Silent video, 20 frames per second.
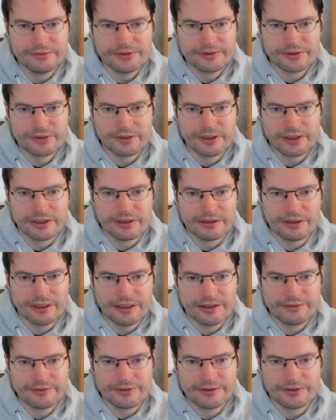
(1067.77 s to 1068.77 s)
So I'll
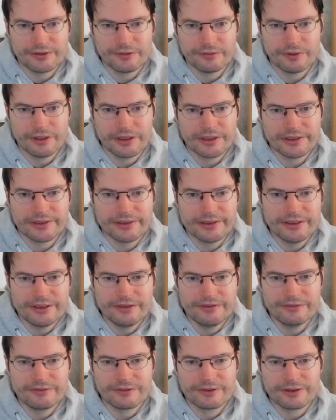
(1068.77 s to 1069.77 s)
have
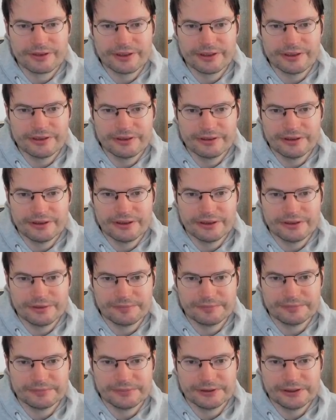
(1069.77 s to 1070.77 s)
uid for the
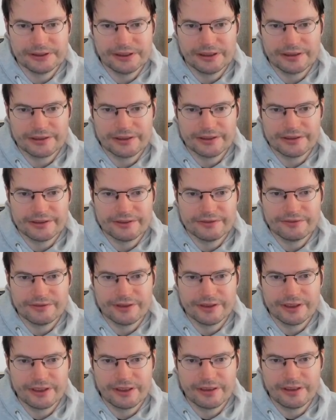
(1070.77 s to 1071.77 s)

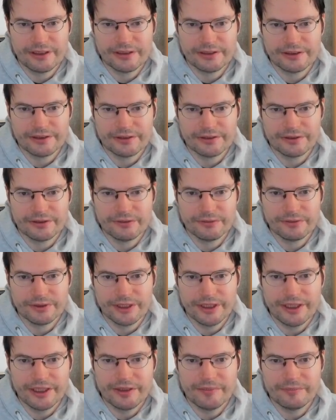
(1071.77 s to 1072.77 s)
identifier, and then
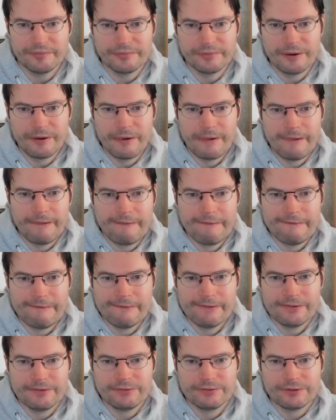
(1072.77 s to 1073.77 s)
uname
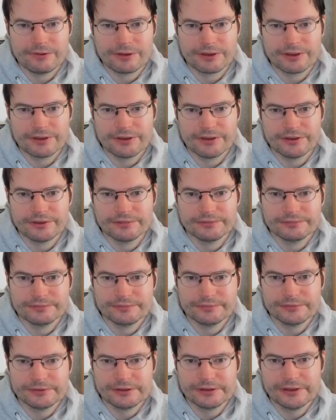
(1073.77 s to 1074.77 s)
for the
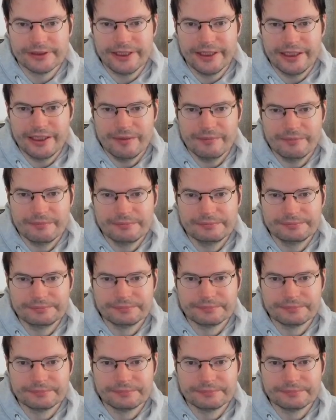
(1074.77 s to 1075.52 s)
name,